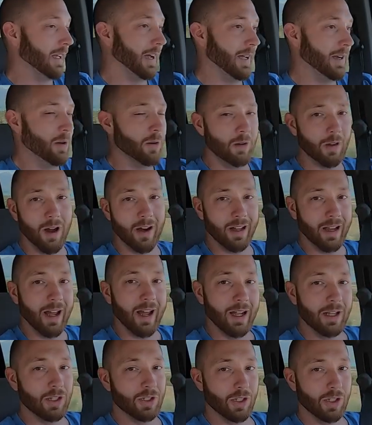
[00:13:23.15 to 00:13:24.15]
I know a lot of
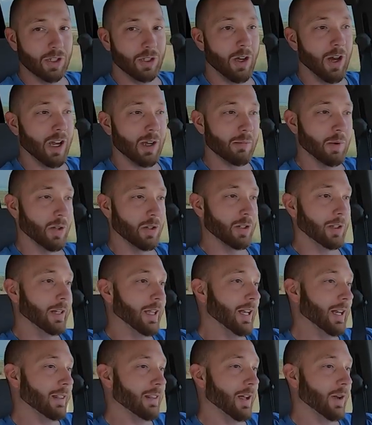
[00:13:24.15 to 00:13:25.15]
guys just talk about
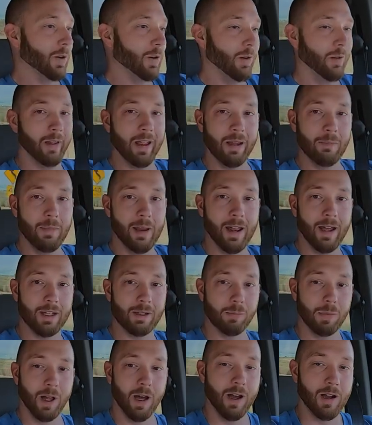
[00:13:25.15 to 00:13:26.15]
deleting that whole
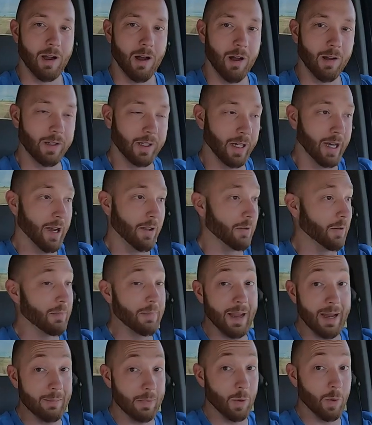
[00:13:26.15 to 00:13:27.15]
ABS block altogether,
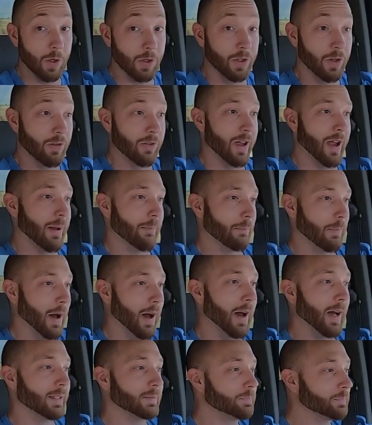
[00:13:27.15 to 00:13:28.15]
and maybe we'll do that,
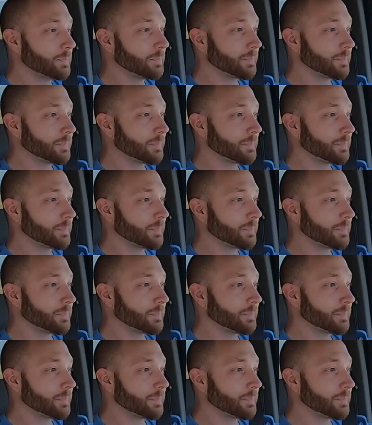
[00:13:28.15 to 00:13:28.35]
but